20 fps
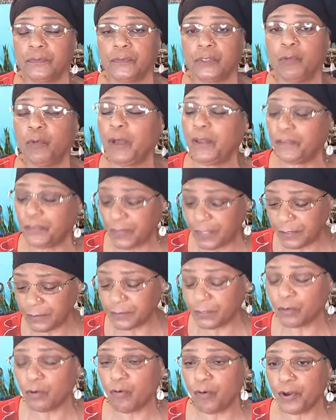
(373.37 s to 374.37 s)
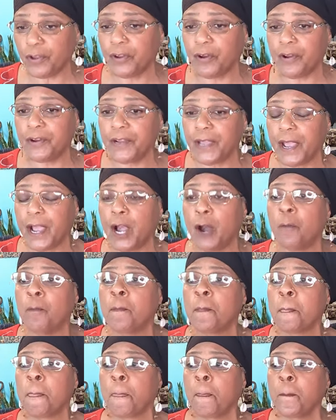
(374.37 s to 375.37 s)
The way things are going on now.
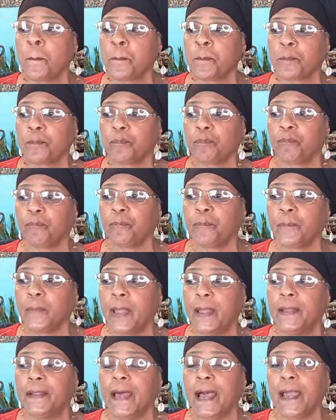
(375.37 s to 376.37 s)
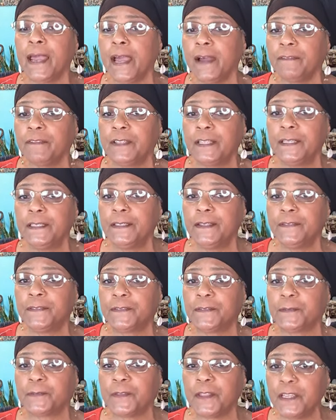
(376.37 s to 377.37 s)
And I have to
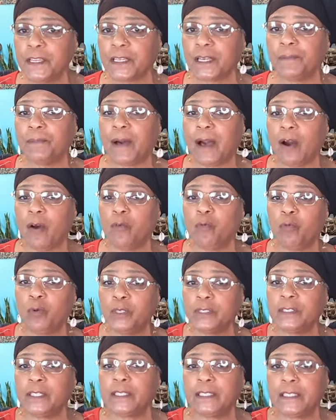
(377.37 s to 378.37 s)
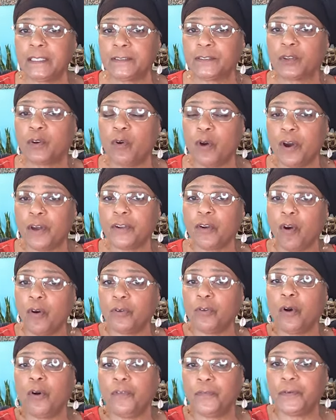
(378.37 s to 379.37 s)
think about what has gone
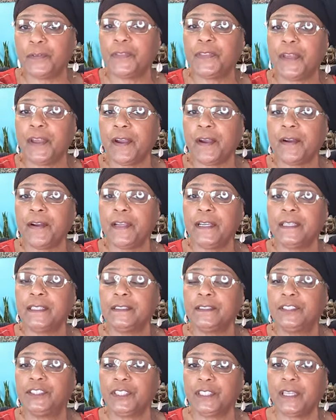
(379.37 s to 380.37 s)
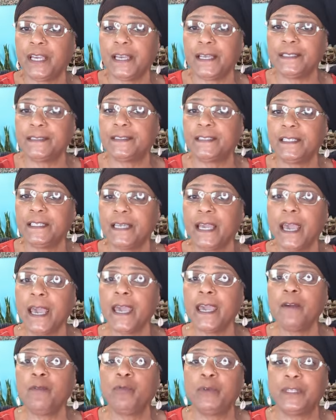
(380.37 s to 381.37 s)
on over there in
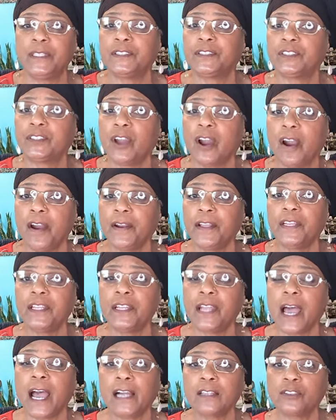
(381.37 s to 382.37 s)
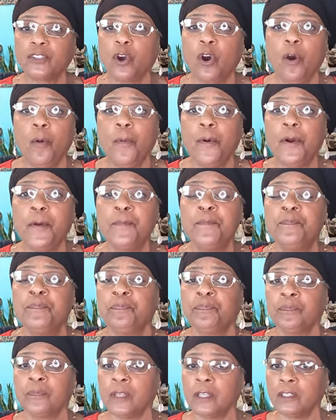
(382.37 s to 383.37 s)
GAZA when it started in October.
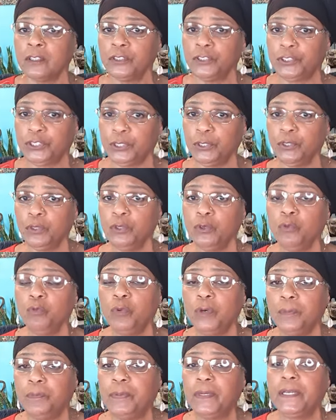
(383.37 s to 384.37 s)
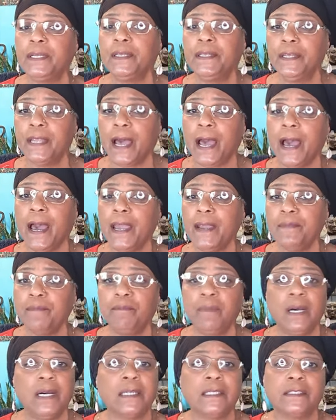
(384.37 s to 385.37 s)
June will be 9
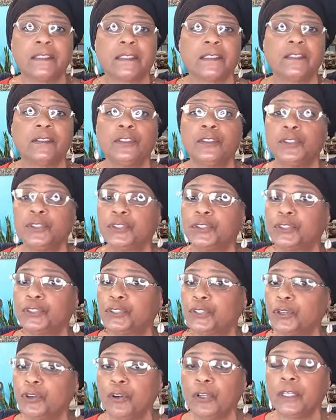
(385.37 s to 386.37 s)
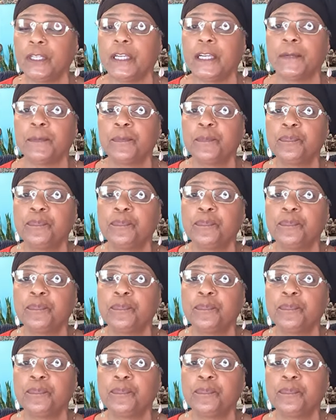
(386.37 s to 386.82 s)
months. Surely,